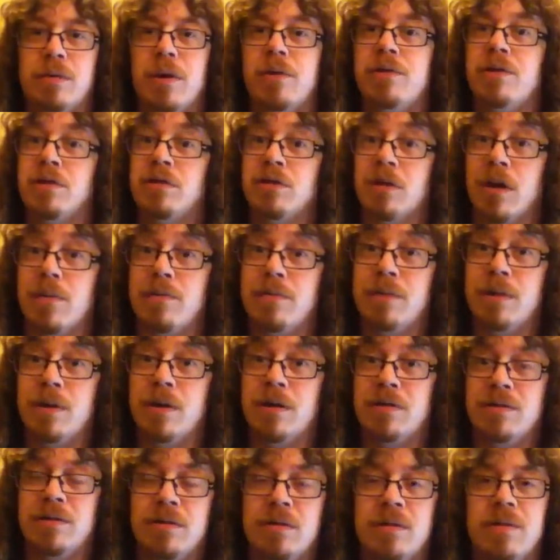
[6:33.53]
prototype
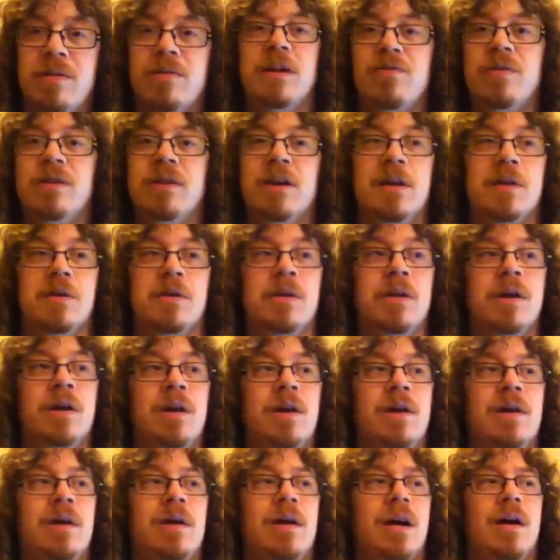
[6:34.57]
deal.
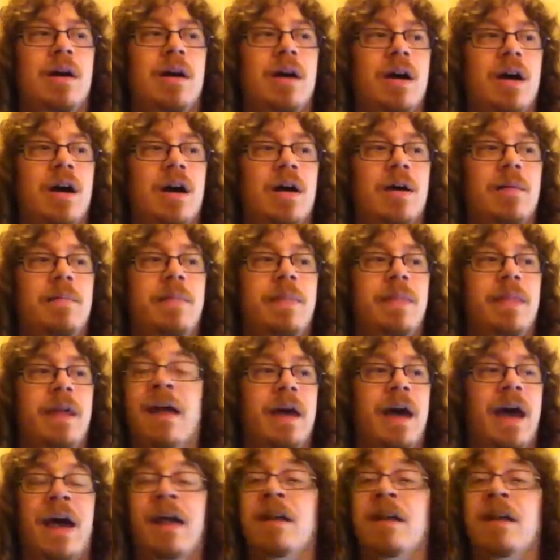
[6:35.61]
So